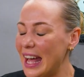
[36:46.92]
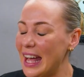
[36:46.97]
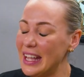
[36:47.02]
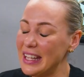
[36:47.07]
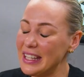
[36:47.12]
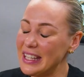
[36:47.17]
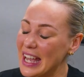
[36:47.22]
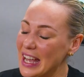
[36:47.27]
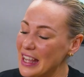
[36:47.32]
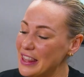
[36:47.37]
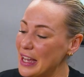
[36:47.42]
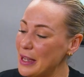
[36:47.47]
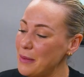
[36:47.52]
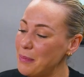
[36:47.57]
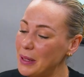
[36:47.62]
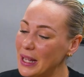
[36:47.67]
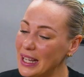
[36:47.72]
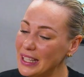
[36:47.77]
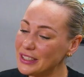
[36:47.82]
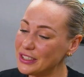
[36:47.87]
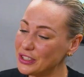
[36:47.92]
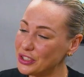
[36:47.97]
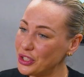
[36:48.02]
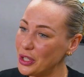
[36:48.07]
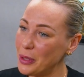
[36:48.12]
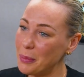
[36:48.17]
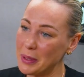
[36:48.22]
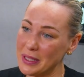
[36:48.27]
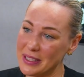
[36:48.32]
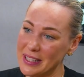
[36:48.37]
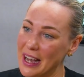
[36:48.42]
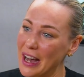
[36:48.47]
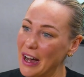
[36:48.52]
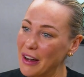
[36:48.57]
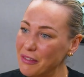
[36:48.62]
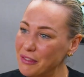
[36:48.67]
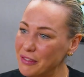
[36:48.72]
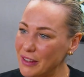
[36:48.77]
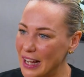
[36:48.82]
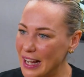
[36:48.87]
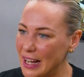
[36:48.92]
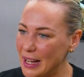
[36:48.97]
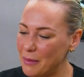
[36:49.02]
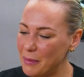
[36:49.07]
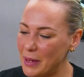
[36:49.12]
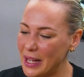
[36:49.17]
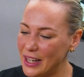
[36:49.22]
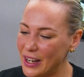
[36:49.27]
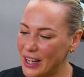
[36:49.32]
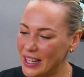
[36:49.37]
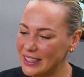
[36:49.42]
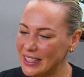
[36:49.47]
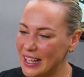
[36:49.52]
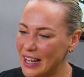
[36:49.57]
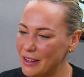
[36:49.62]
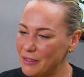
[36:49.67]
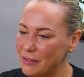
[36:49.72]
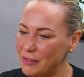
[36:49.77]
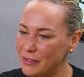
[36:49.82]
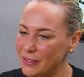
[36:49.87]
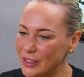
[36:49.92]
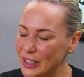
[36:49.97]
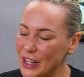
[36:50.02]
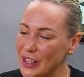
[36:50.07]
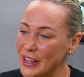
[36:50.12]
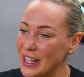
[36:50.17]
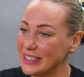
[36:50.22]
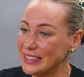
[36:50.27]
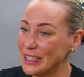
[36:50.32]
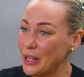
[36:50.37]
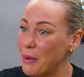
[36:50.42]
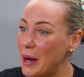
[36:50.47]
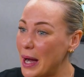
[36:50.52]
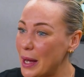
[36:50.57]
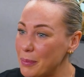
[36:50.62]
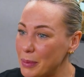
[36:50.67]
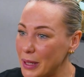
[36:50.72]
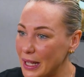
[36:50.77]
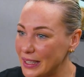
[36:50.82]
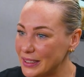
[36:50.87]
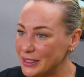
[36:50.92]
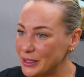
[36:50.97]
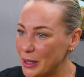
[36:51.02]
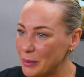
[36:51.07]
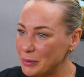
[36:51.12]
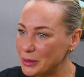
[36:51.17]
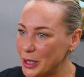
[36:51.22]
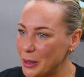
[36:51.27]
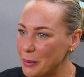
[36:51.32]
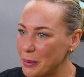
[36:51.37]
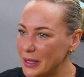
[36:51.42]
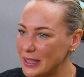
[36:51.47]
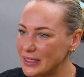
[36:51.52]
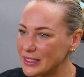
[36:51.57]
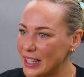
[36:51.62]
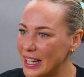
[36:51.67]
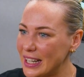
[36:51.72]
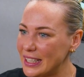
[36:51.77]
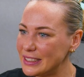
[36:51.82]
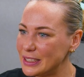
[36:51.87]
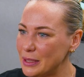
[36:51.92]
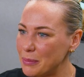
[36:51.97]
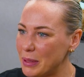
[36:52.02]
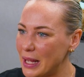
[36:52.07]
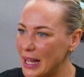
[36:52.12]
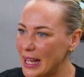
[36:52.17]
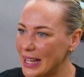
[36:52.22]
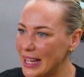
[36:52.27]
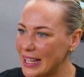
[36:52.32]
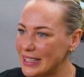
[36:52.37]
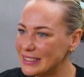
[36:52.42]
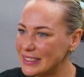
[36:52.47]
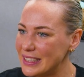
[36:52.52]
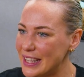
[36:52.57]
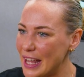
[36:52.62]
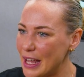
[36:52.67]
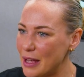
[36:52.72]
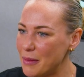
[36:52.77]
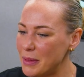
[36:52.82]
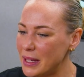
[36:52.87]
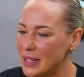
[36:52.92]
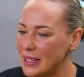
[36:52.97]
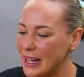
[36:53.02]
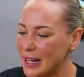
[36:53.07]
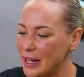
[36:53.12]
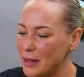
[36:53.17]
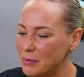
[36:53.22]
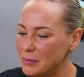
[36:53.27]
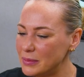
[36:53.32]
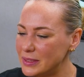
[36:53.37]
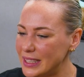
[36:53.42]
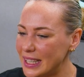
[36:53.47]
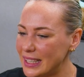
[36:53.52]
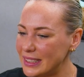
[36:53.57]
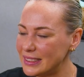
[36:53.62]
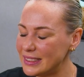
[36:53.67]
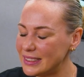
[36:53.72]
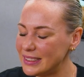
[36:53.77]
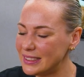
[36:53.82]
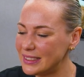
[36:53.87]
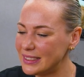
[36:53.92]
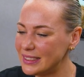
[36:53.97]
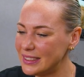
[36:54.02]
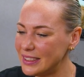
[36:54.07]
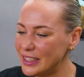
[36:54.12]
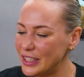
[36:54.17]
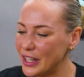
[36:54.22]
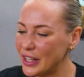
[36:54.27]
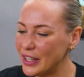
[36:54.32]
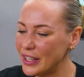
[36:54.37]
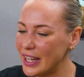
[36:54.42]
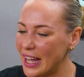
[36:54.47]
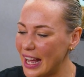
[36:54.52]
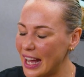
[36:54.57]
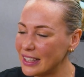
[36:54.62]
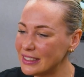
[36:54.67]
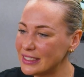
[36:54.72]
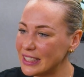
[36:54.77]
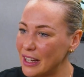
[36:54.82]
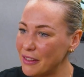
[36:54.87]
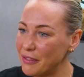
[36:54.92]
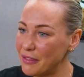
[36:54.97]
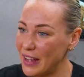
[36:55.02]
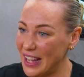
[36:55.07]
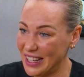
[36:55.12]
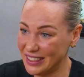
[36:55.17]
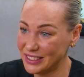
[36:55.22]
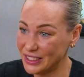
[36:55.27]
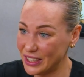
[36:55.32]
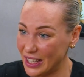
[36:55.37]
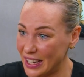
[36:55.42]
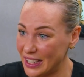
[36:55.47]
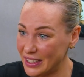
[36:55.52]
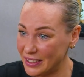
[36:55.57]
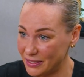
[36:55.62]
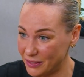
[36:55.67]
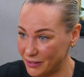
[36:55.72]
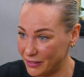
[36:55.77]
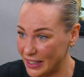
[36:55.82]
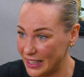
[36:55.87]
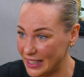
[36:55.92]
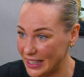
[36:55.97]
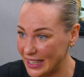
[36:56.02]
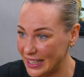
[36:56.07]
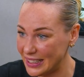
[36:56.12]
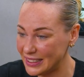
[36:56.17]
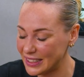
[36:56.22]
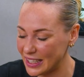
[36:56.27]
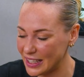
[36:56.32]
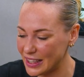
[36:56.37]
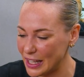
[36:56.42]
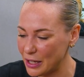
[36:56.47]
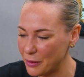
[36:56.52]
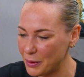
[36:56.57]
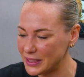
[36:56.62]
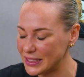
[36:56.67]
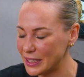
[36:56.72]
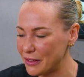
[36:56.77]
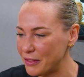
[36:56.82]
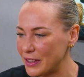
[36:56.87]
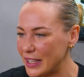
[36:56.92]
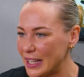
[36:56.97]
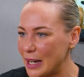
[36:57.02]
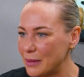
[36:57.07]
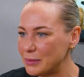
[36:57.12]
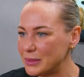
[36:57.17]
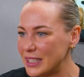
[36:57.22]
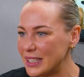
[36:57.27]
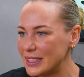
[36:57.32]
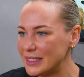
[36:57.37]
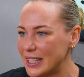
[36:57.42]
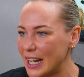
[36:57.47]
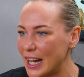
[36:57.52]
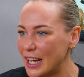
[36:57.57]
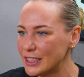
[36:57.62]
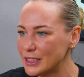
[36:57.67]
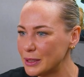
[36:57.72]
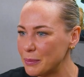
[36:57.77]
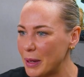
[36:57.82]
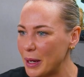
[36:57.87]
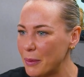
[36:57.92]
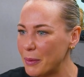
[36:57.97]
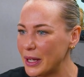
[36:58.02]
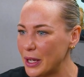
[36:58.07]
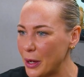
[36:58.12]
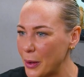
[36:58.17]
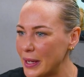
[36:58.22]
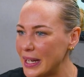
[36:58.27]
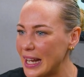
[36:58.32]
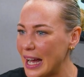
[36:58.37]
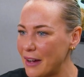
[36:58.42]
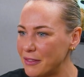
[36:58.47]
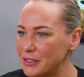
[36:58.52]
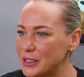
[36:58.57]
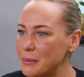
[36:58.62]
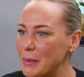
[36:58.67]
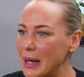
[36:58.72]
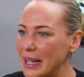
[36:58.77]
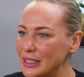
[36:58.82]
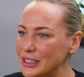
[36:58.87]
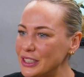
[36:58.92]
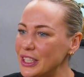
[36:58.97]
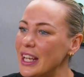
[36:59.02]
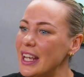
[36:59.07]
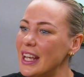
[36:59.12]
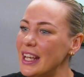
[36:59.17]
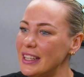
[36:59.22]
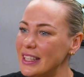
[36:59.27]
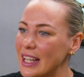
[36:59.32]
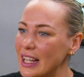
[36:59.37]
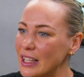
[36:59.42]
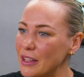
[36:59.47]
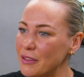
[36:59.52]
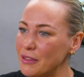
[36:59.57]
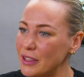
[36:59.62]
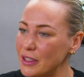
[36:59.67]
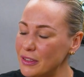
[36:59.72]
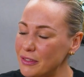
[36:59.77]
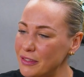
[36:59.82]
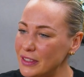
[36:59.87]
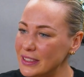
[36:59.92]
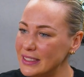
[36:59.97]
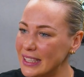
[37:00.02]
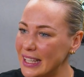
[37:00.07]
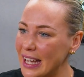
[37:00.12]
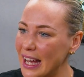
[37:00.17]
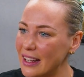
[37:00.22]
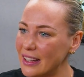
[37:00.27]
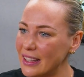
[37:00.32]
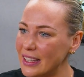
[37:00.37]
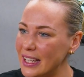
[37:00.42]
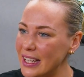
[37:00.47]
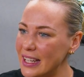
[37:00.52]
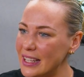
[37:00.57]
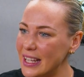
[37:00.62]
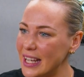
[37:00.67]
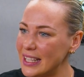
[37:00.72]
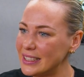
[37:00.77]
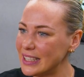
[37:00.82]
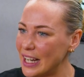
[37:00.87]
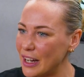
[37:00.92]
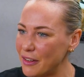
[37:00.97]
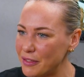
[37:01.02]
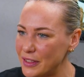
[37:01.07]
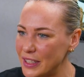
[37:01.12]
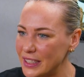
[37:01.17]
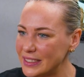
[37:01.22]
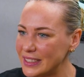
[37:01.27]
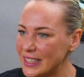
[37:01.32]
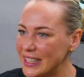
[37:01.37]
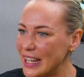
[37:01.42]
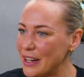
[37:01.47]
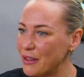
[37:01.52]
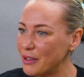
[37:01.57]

Yeah, they play super tough and I love, that's how I play. So I'm super excited to play against them and test, how tough our side really is. I think we're definitely up to the task, but we're going to have to match their level of physicality and their toughness and their